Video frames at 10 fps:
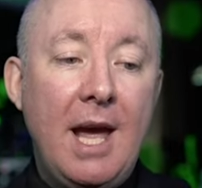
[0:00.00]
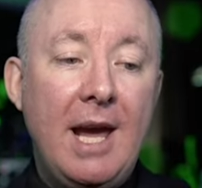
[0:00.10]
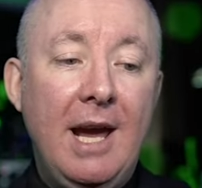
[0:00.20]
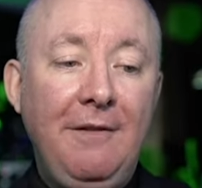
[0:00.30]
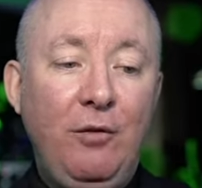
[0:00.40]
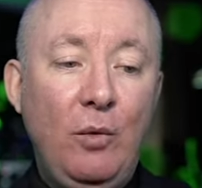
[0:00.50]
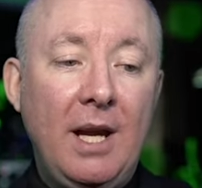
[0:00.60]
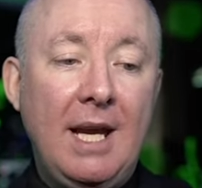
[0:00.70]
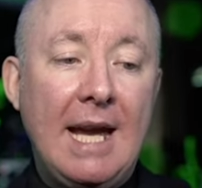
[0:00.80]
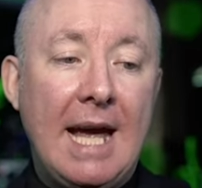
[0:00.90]
If
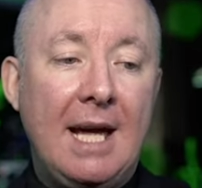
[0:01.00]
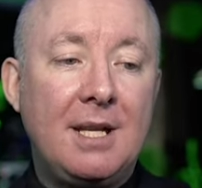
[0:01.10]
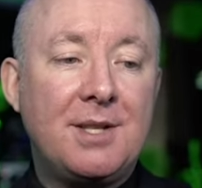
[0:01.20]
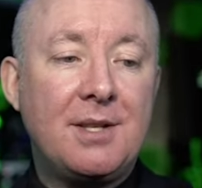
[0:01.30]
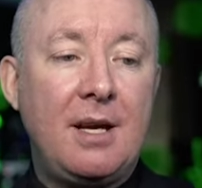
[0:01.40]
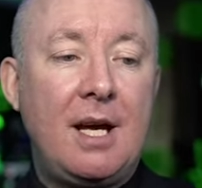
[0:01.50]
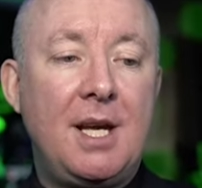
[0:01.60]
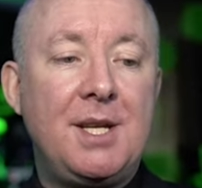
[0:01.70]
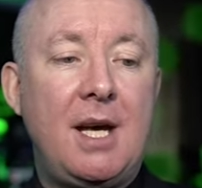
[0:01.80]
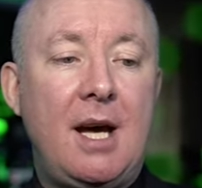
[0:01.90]
we get
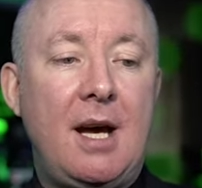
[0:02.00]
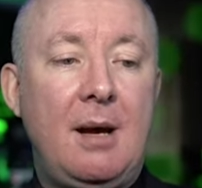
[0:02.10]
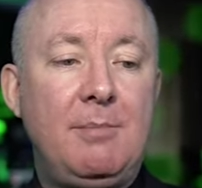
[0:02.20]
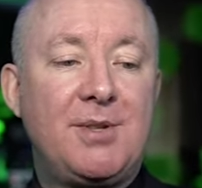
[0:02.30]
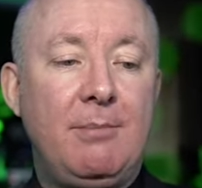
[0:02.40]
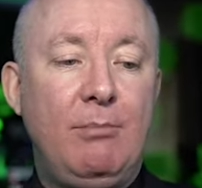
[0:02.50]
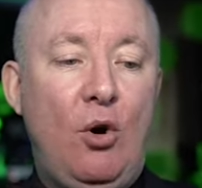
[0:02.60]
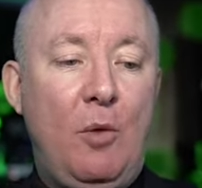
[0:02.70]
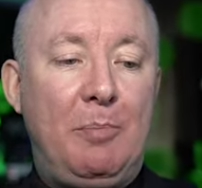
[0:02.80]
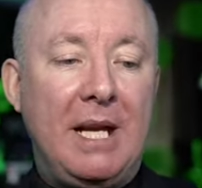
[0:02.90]
some
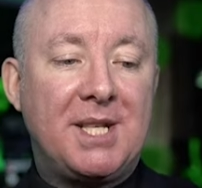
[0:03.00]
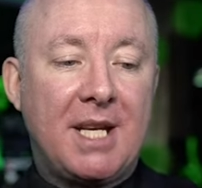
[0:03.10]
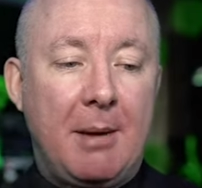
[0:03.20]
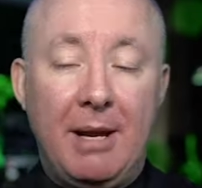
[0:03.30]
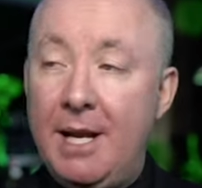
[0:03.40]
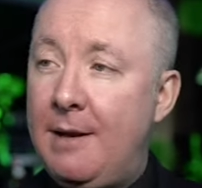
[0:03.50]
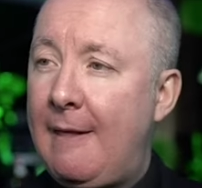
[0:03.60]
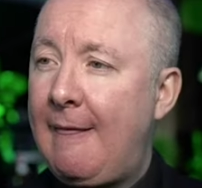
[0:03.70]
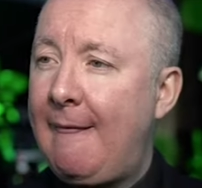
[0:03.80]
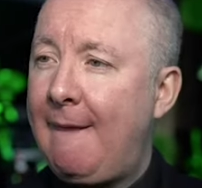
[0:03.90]
more bids come in
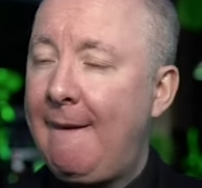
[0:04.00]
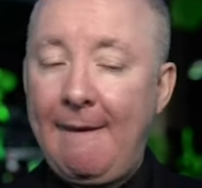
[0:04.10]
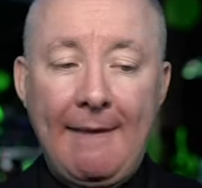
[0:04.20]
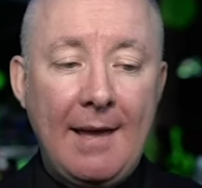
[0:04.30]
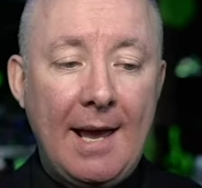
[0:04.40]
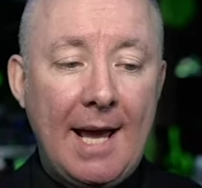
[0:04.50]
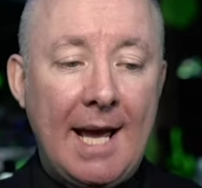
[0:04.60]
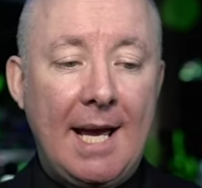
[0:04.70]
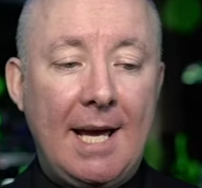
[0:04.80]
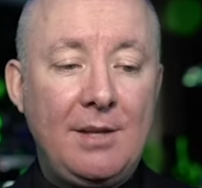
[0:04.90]

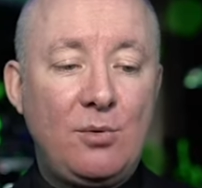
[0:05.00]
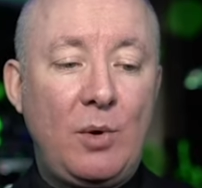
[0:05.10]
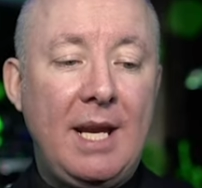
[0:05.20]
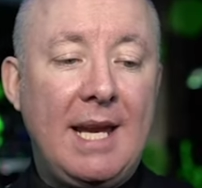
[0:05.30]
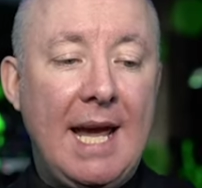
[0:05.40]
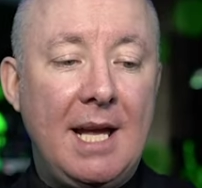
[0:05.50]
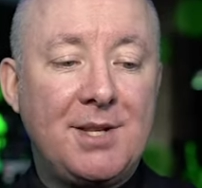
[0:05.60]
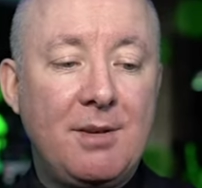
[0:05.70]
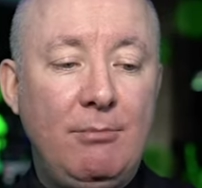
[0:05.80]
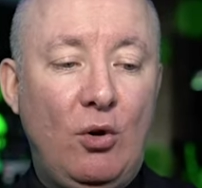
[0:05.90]
and we get
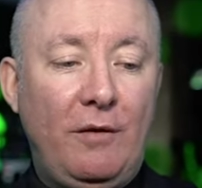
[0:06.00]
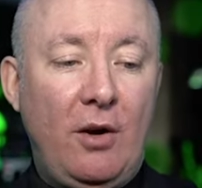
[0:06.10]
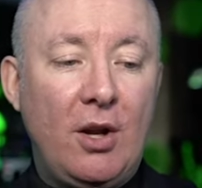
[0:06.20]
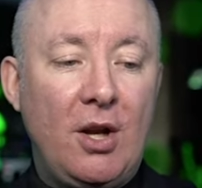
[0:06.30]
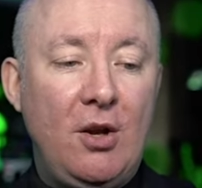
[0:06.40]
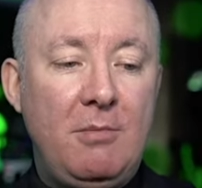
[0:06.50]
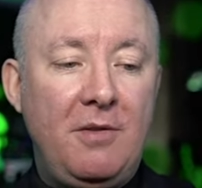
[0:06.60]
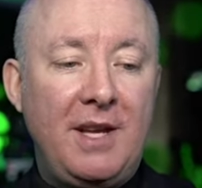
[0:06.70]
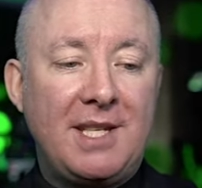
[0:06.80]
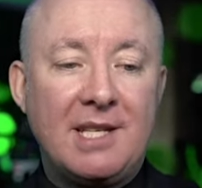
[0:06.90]
some more volume,
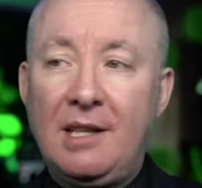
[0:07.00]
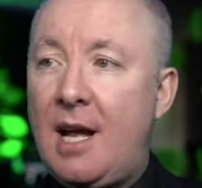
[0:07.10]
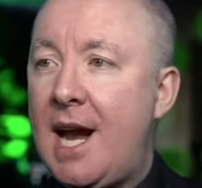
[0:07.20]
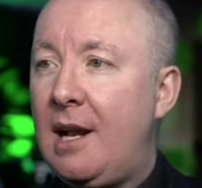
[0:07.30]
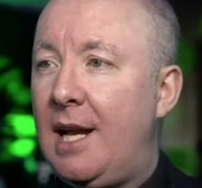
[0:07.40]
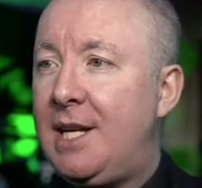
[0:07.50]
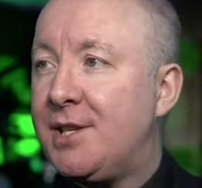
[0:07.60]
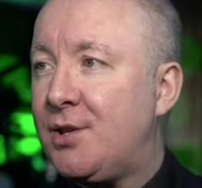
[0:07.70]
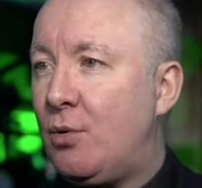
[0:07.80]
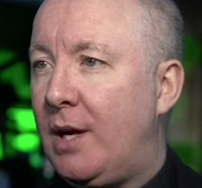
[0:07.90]
this is likely to
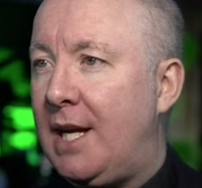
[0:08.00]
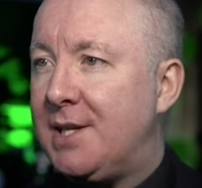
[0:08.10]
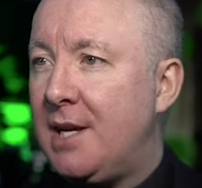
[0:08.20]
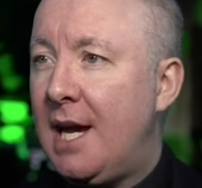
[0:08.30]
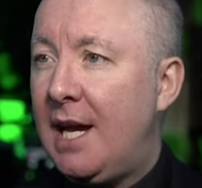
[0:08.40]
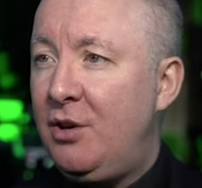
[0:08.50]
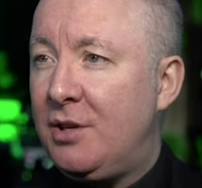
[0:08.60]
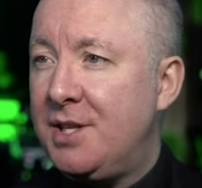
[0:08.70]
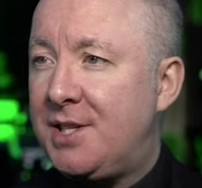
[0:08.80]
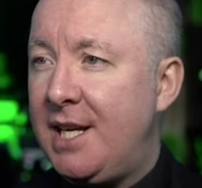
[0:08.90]
squeeze. You
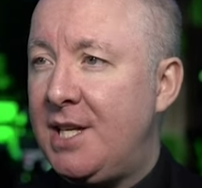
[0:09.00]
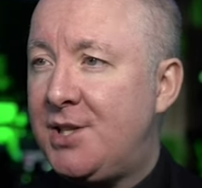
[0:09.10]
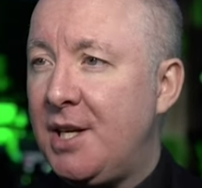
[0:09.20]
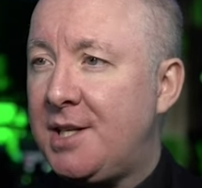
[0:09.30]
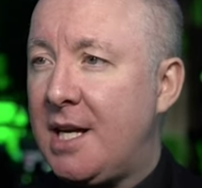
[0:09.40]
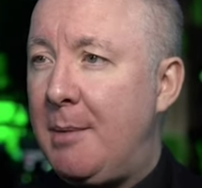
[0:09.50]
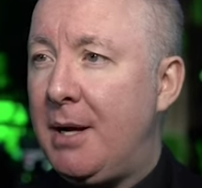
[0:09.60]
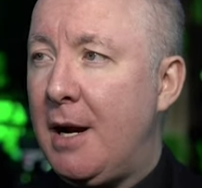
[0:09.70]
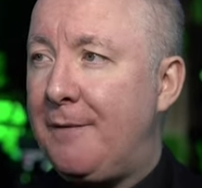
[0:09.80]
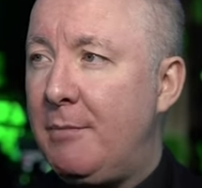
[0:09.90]
can see it's just
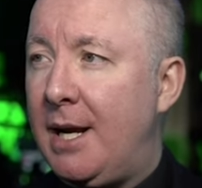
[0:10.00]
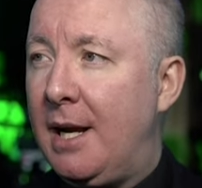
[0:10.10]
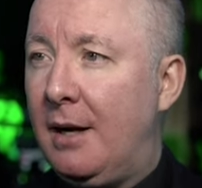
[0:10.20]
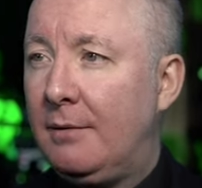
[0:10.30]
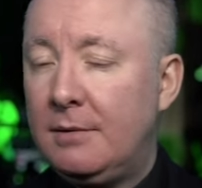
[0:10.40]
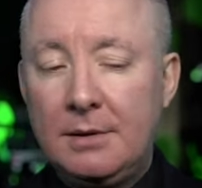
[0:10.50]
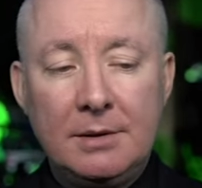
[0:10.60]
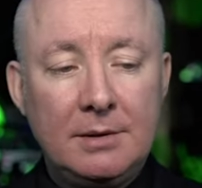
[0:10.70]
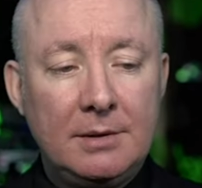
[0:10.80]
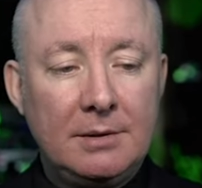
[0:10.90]
coming up from here.
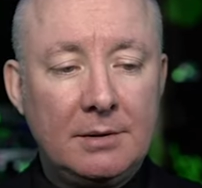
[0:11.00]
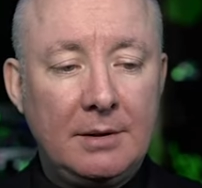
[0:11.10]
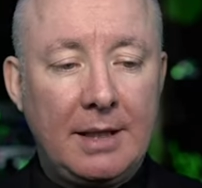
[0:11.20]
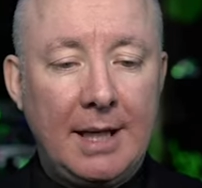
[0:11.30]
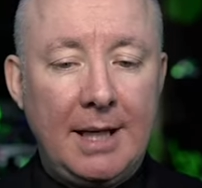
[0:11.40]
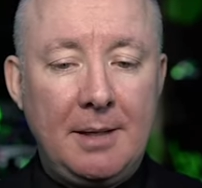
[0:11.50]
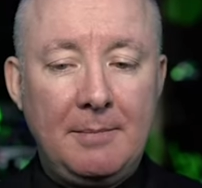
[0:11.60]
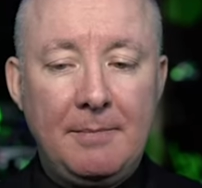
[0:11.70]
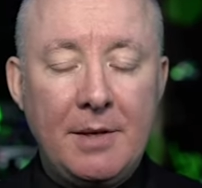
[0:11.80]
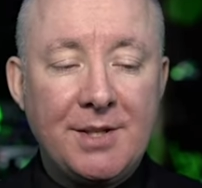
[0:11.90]
Okay,
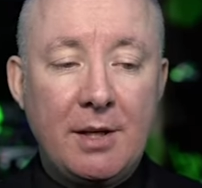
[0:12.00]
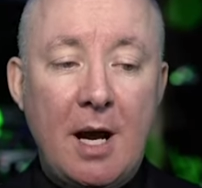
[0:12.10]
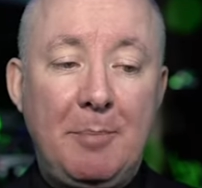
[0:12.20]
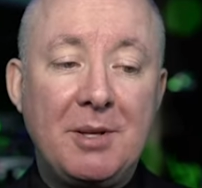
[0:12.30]
so a